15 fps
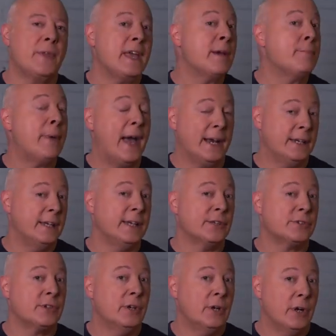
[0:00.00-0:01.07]
the impact
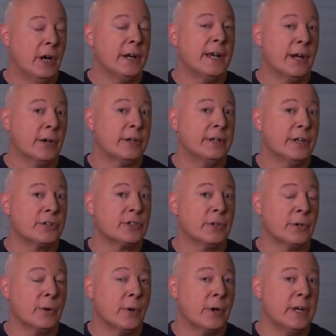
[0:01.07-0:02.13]
is on air
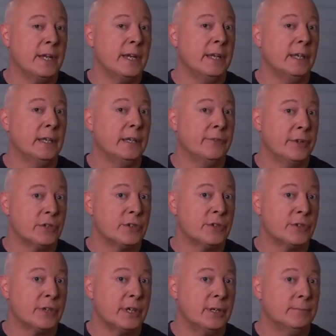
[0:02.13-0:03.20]
conditioner or heating
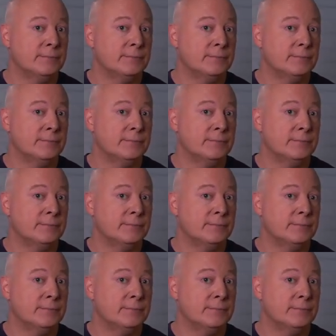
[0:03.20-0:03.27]
efficiency.